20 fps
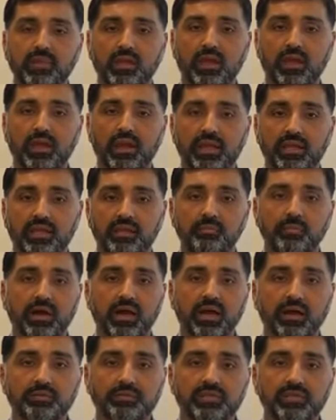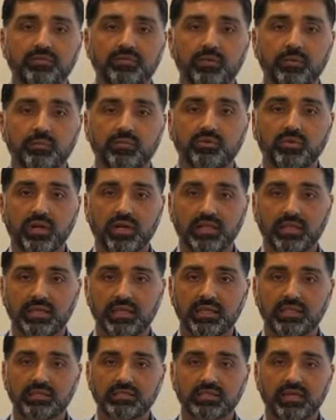and I can biopsy from directly
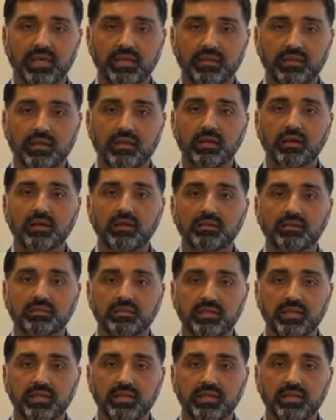inside the lungs,